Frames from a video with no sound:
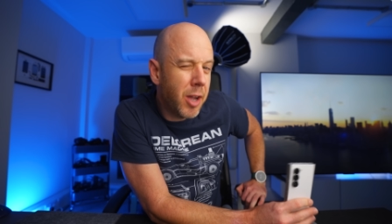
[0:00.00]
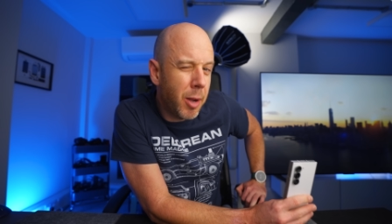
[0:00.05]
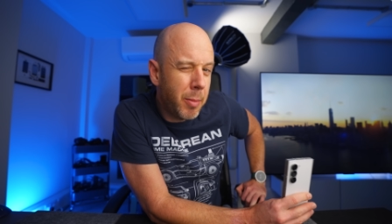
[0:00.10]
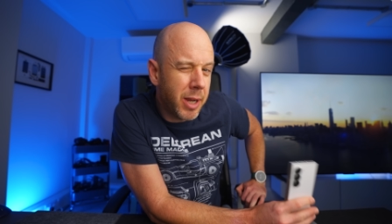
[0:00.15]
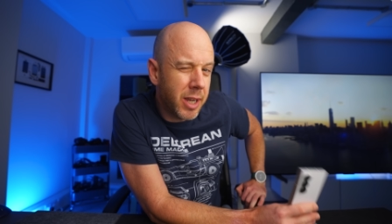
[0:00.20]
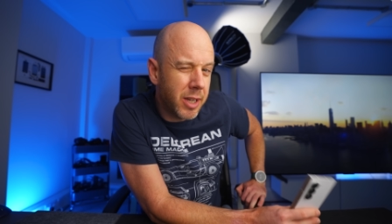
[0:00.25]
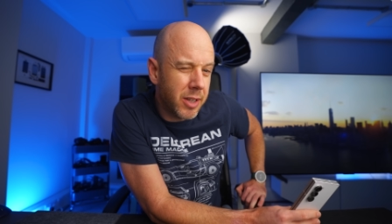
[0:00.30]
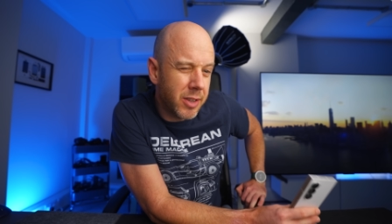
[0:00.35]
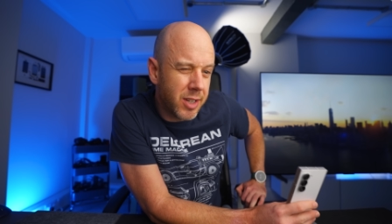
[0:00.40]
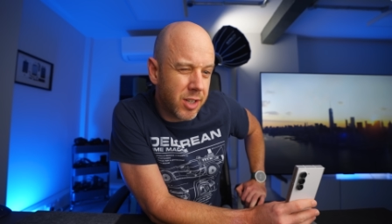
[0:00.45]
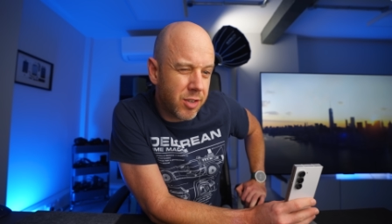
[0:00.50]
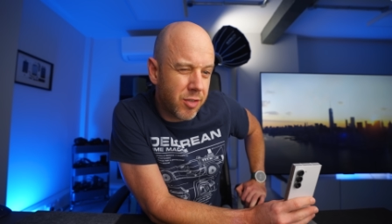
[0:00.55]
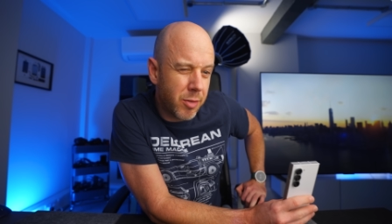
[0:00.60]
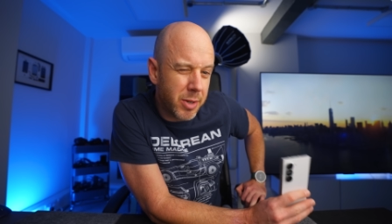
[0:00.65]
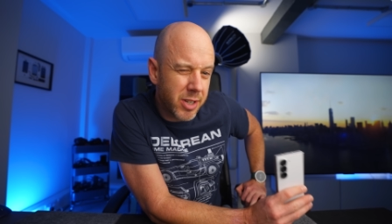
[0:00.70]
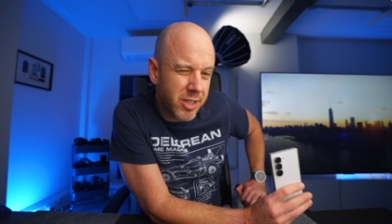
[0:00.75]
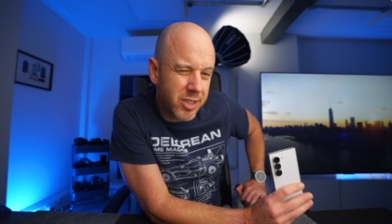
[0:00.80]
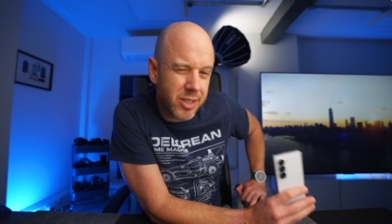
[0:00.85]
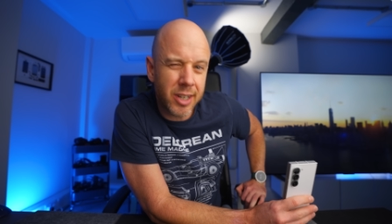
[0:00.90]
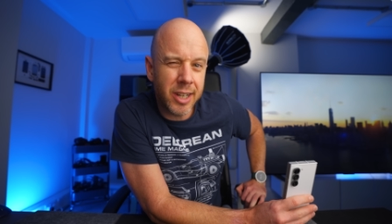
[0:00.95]
coming at this
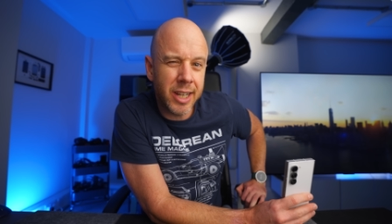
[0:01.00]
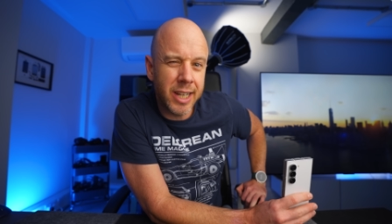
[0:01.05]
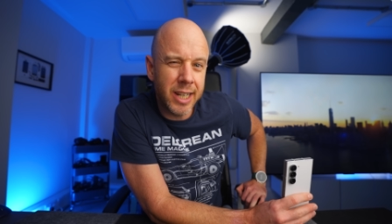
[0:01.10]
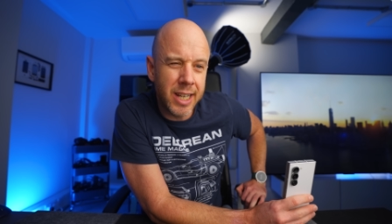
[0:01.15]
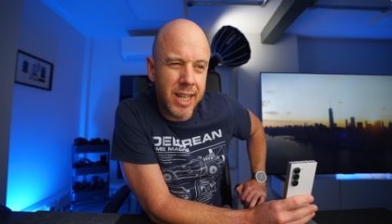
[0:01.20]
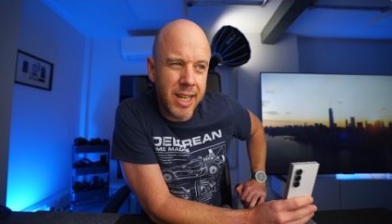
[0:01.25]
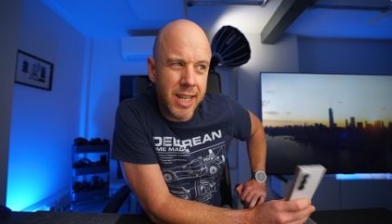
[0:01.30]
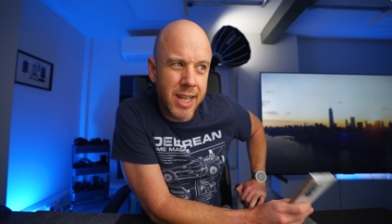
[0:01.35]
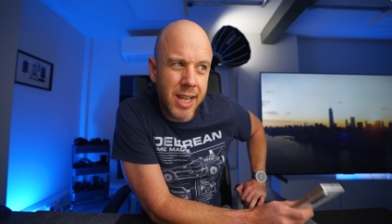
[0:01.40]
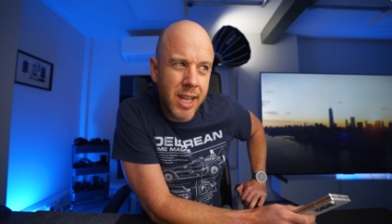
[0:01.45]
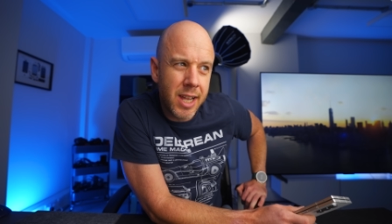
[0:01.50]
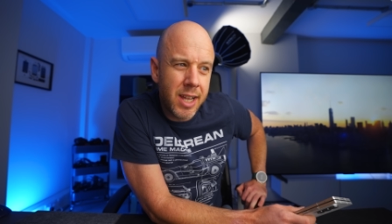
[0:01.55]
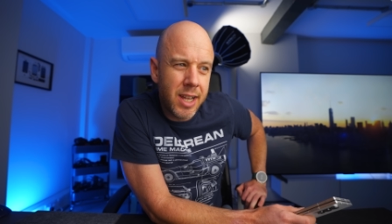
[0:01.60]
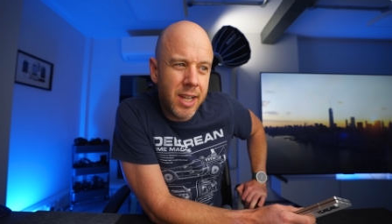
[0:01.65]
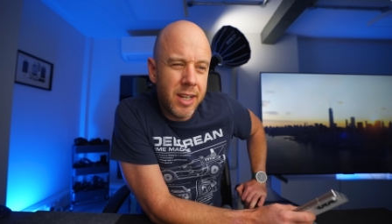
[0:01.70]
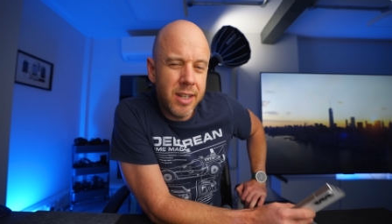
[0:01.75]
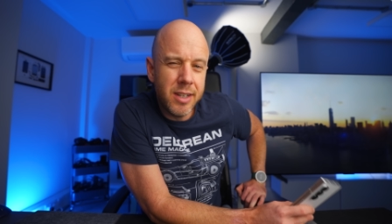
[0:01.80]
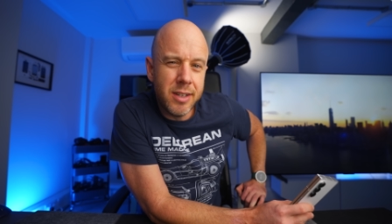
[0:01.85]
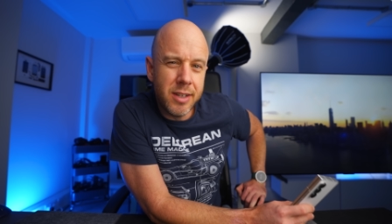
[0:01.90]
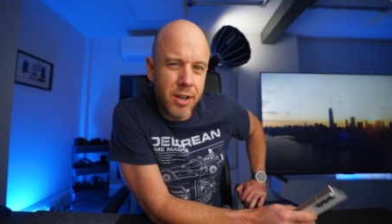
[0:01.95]
from a slightly
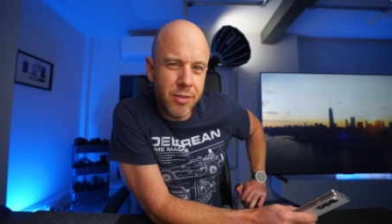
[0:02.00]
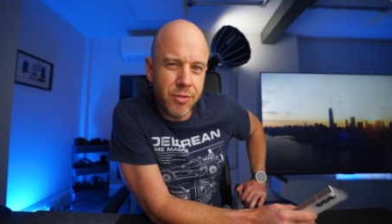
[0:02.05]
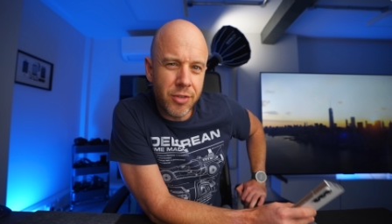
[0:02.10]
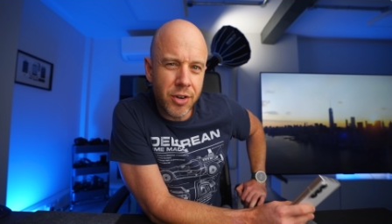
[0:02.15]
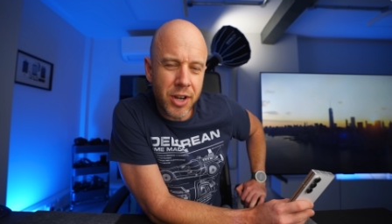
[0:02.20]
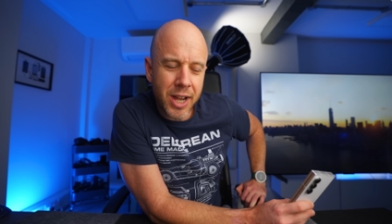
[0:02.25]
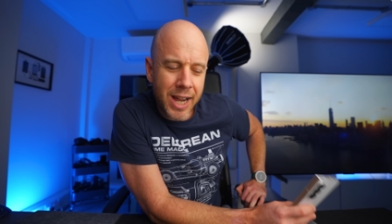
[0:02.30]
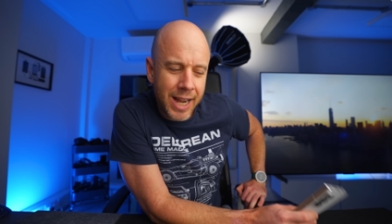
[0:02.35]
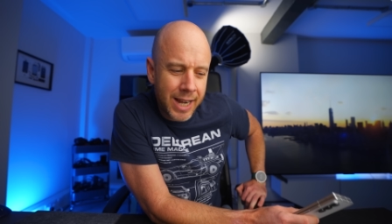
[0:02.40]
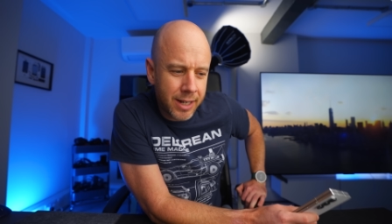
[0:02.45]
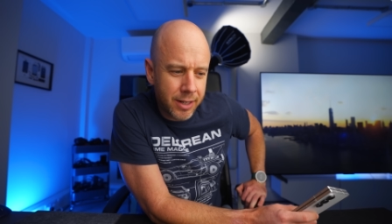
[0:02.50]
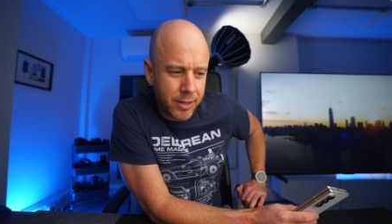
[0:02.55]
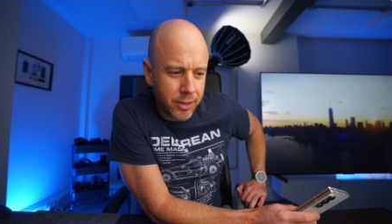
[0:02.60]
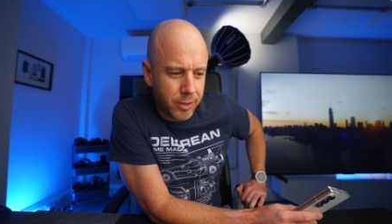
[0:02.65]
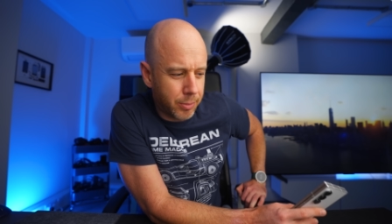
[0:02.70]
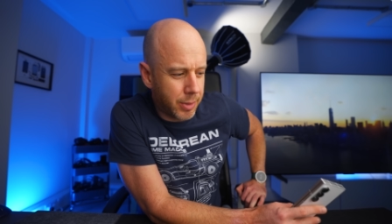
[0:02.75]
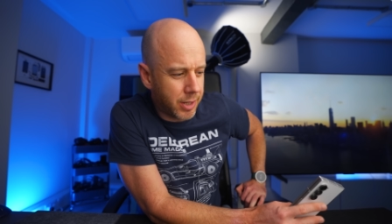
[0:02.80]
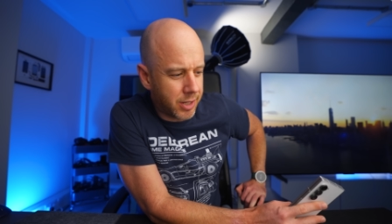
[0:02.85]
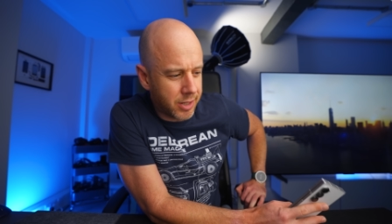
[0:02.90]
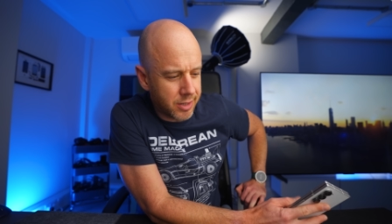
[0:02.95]
different
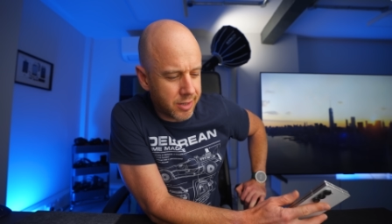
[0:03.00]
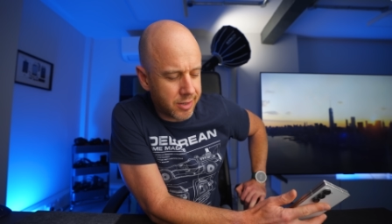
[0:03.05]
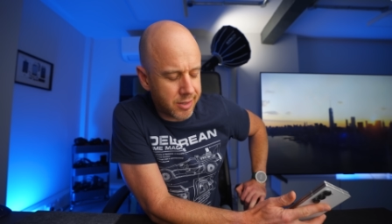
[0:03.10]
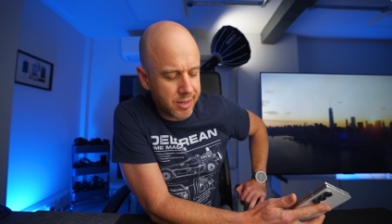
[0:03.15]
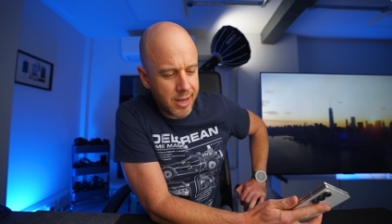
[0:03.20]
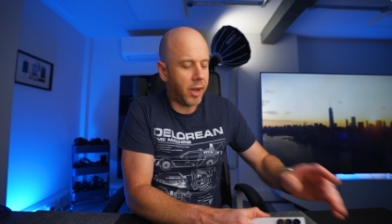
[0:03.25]
angle because